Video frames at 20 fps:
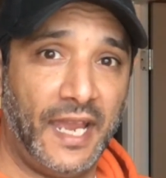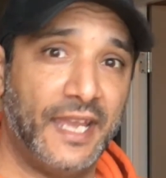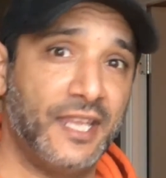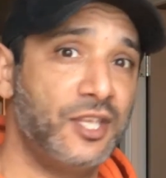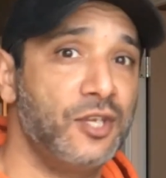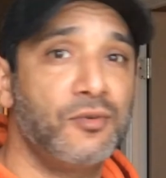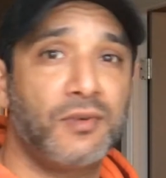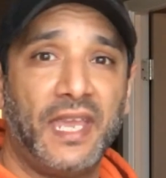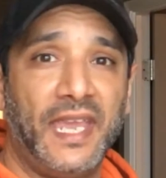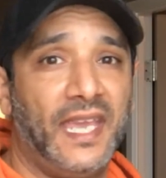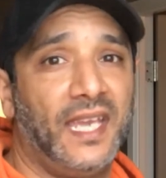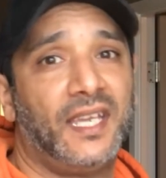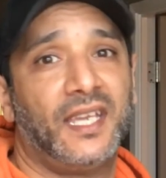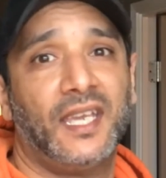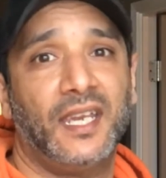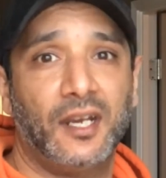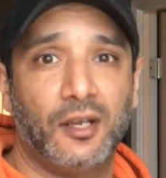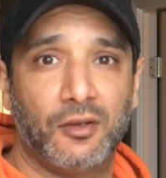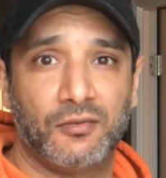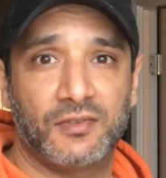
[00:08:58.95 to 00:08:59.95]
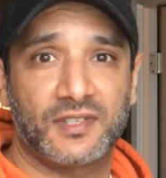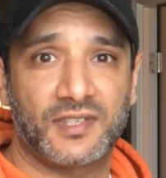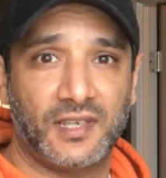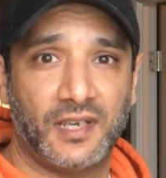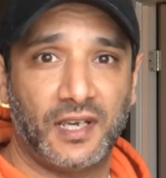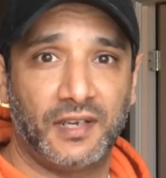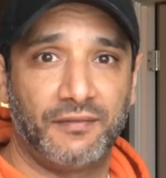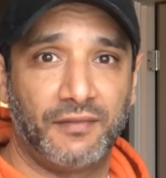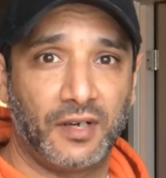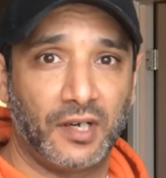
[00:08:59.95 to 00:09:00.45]
and you can't get
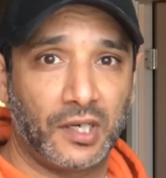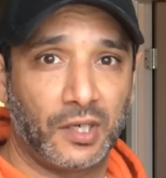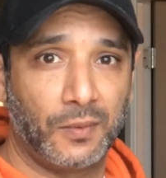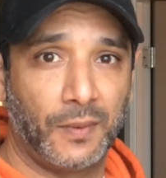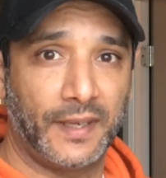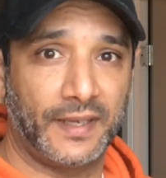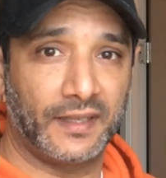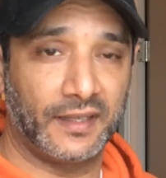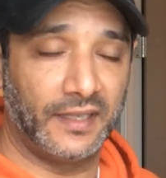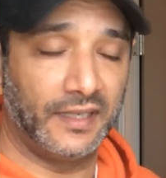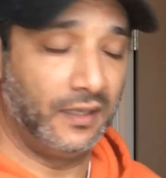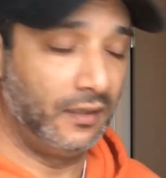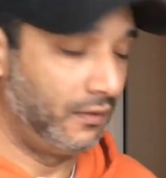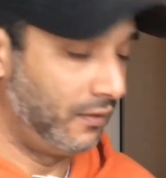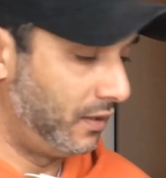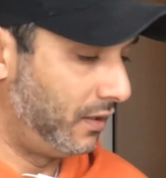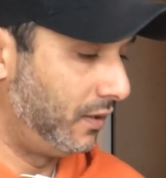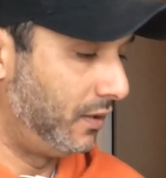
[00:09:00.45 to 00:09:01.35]
outside very quickly,